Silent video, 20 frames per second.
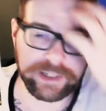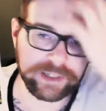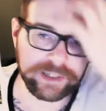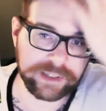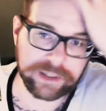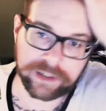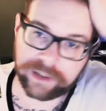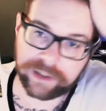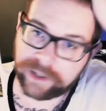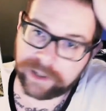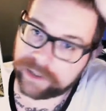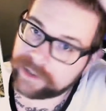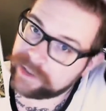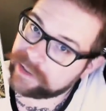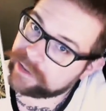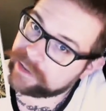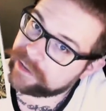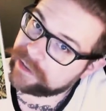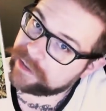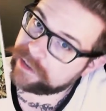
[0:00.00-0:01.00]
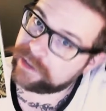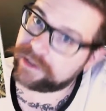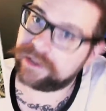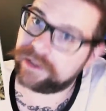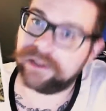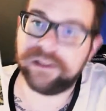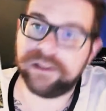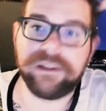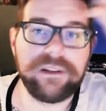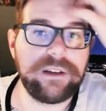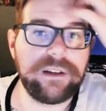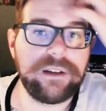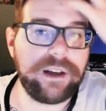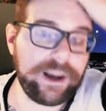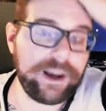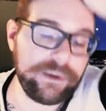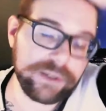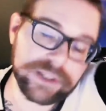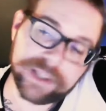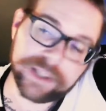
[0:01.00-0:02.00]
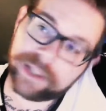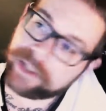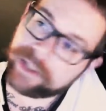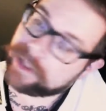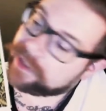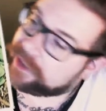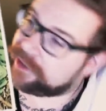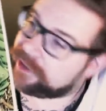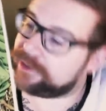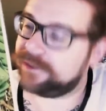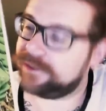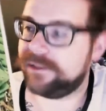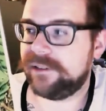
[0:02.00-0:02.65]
into collecting, I would say get it.